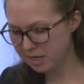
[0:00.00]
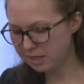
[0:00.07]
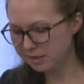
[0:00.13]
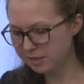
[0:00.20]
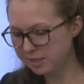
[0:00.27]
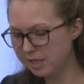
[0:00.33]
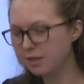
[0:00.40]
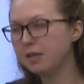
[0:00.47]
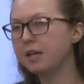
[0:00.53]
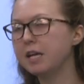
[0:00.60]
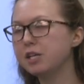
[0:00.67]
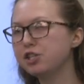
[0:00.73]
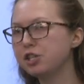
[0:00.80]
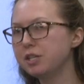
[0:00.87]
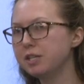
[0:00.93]
to say the
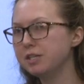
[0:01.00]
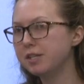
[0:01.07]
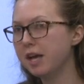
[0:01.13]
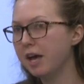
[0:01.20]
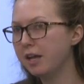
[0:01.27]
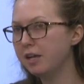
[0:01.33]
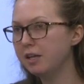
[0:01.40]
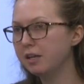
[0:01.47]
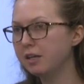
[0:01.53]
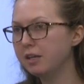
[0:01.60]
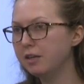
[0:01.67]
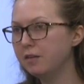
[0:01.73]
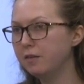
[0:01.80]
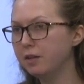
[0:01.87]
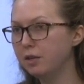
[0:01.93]
nation is heading
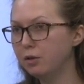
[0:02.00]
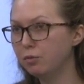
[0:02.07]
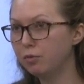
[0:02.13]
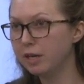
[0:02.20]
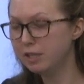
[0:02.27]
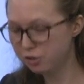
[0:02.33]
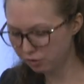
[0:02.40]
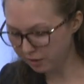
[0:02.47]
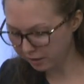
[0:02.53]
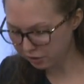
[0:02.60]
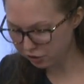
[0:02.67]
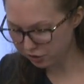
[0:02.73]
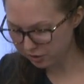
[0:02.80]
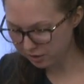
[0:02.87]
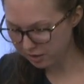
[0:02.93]
in the right
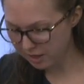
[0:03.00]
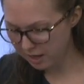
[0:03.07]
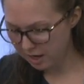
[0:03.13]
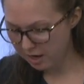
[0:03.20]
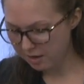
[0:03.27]
direction